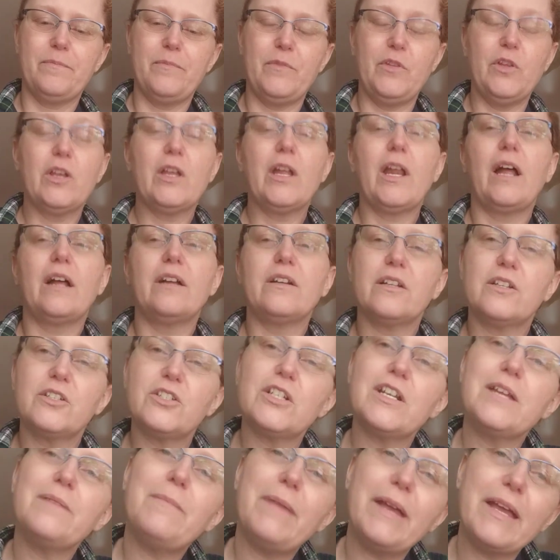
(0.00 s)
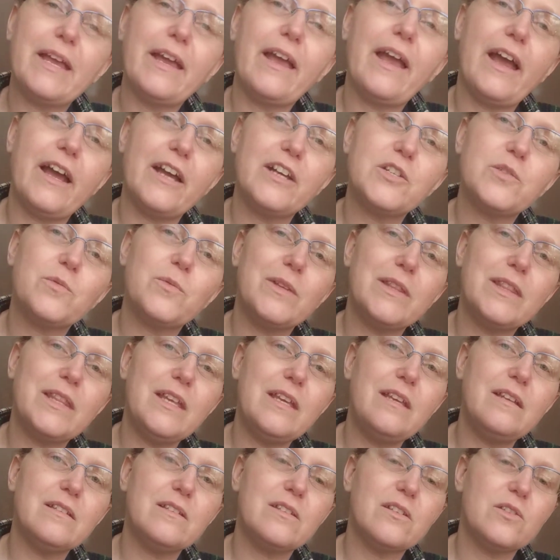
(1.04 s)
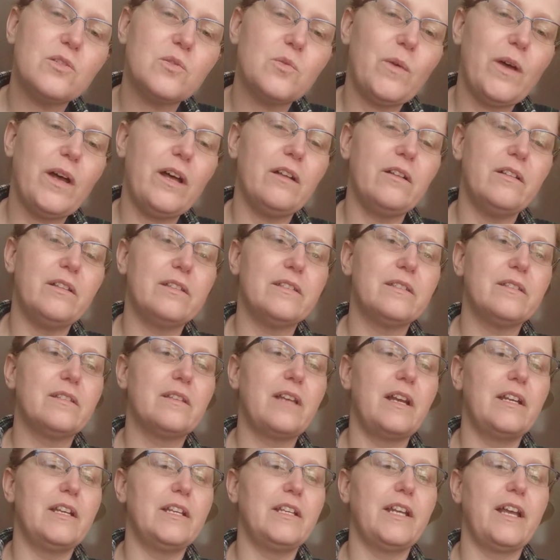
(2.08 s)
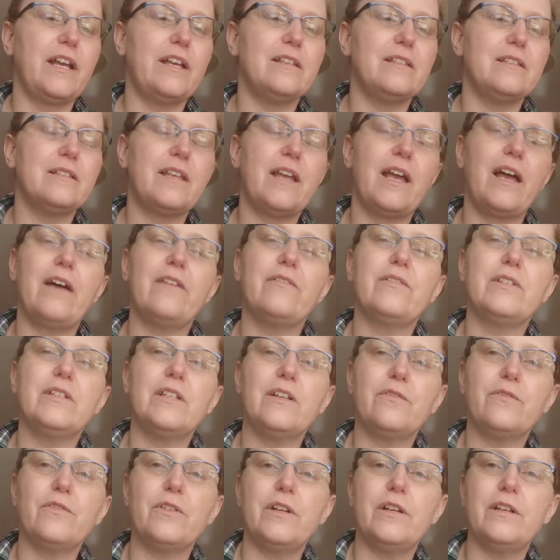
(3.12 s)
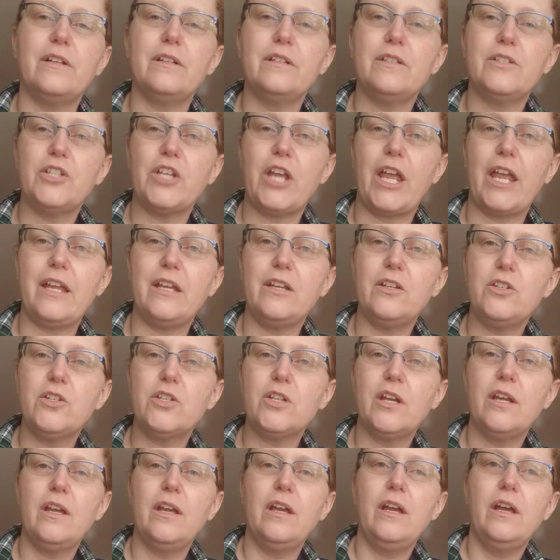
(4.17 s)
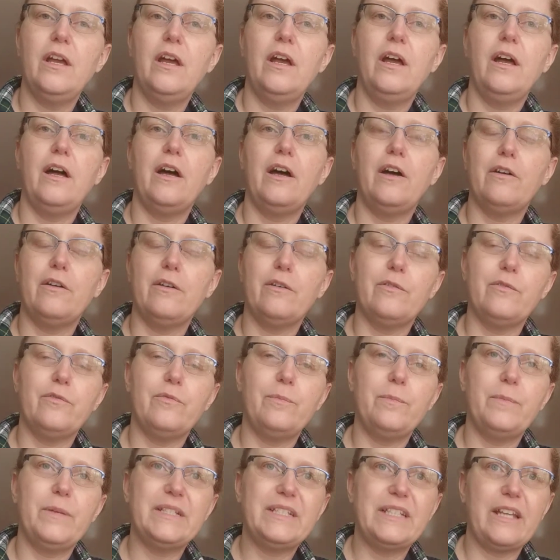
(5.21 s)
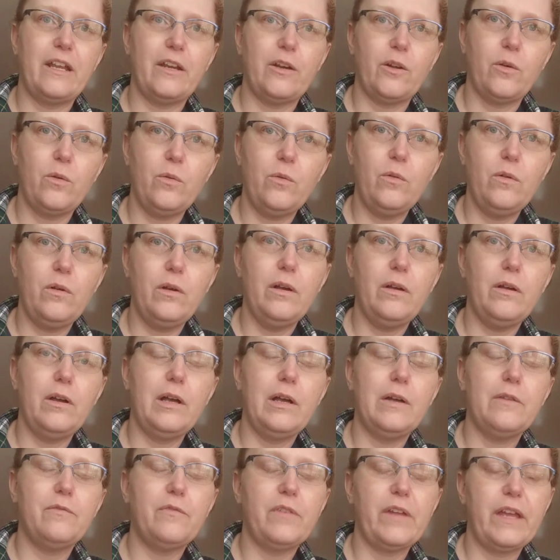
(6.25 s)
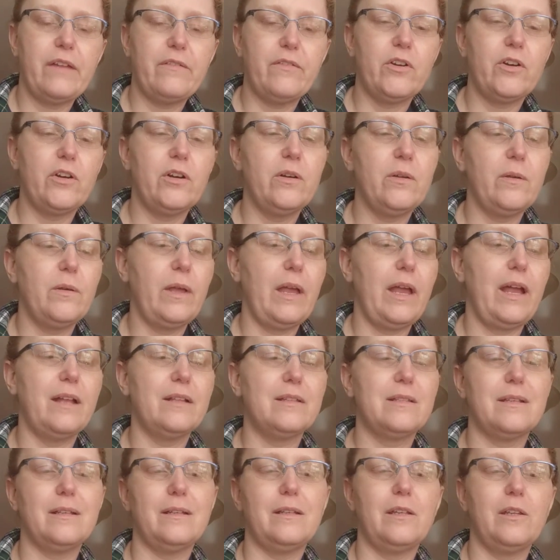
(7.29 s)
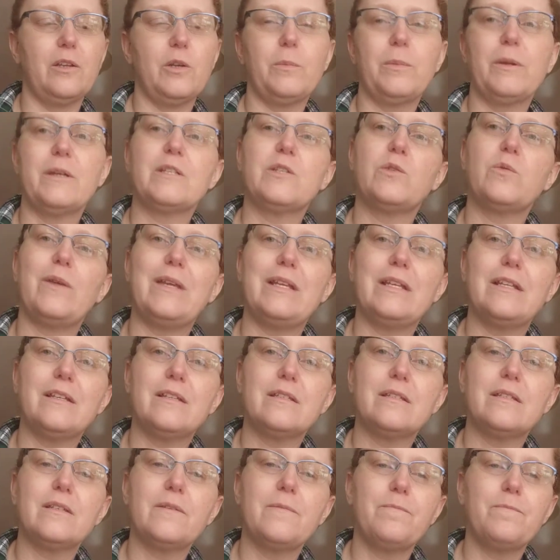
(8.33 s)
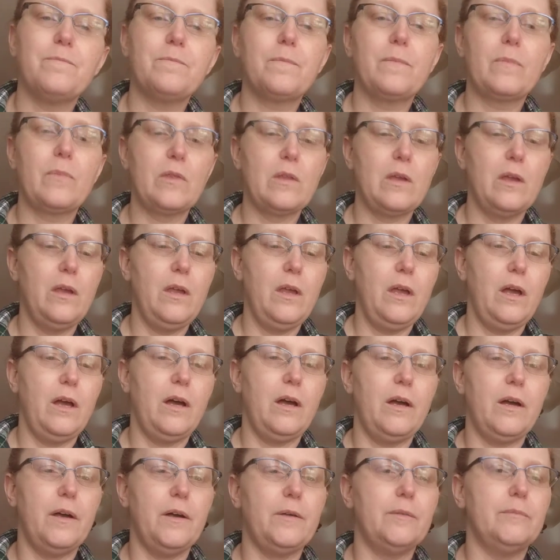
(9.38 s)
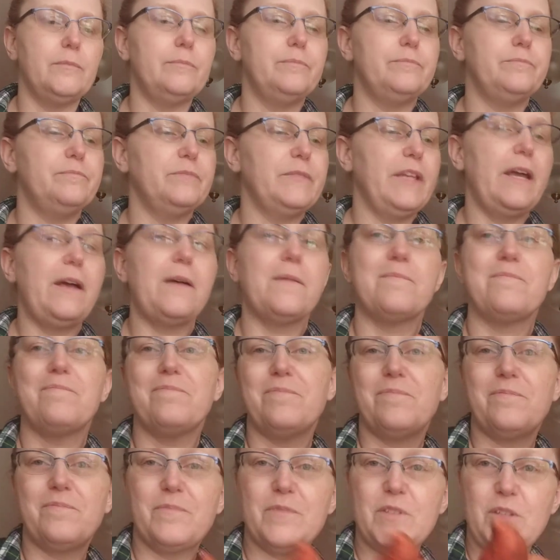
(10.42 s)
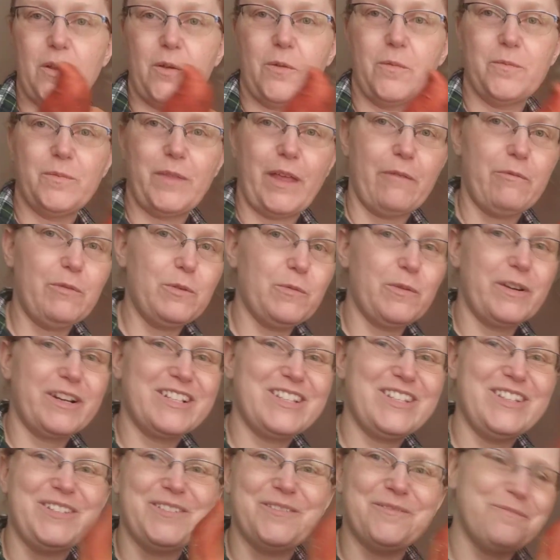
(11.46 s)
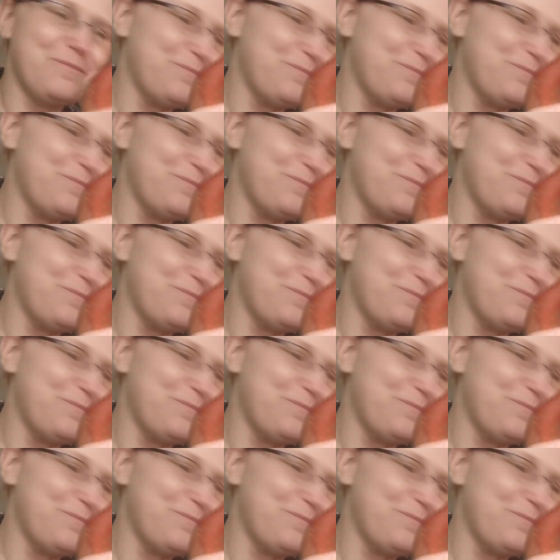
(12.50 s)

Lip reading: You could actually make a hash with these as well. It's kind of nice to have a different change of potato flavor. Adds a little bit of sweetness. Yeah, so that would work too.